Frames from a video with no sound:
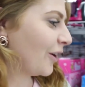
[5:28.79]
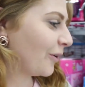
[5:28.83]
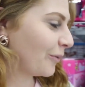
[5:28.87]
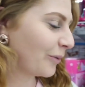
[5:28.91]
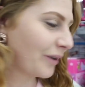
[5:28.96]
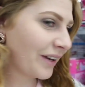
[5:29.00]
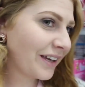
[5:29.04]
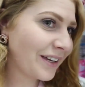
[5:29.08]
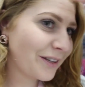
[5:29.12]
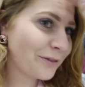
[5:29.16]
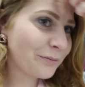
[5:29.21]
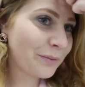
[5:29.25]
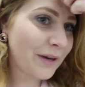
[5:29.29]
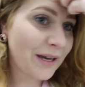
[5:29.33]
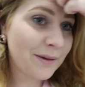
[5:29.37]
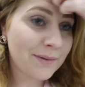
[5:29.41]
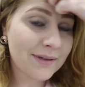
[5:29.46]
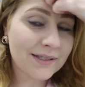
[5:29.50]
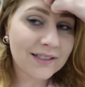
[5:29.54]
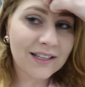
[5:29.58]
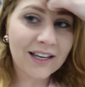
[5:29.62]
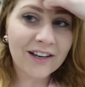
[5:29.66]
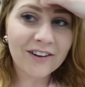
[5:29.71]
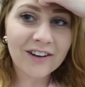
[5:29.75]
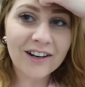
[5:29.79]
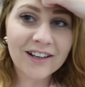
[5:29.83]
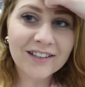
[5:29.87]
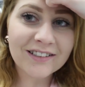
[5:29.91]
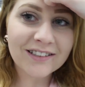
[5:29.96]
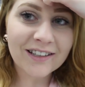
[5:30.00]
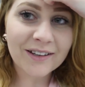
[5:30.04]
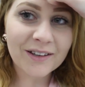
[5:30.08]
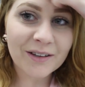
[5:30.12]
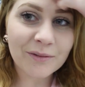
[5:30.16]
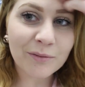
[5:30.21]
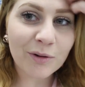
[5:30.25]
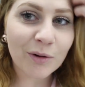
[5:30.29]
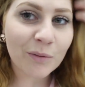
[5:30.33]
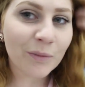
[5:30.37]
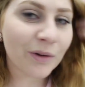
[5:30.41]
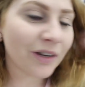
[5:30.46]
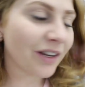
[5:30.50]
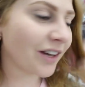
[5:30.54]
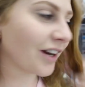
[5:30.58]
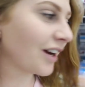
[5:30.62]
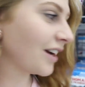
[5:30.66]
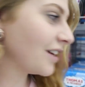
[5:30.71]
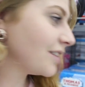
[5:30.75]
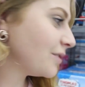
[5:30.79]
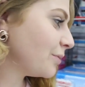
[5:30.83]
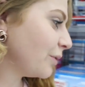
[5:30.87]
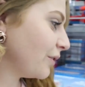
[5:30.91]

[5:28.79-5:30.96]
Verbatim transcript: We're in Babies R Us at the moment, guys.